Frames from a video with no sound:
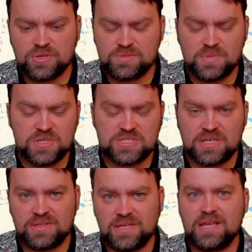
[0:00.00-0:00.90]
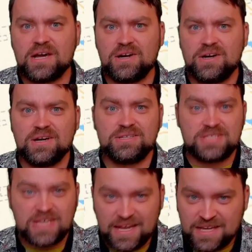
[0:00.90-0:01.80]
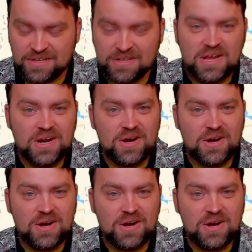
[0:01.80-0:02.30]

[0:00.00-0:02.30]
it means that they are attacking